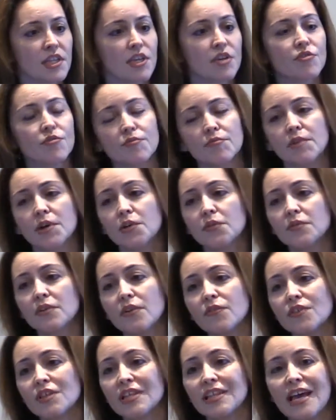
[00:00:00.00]

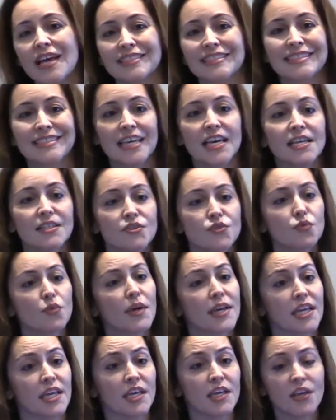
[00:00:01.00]
grown over the last
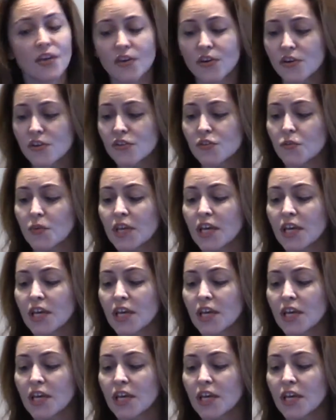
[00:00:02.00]
10-20 years.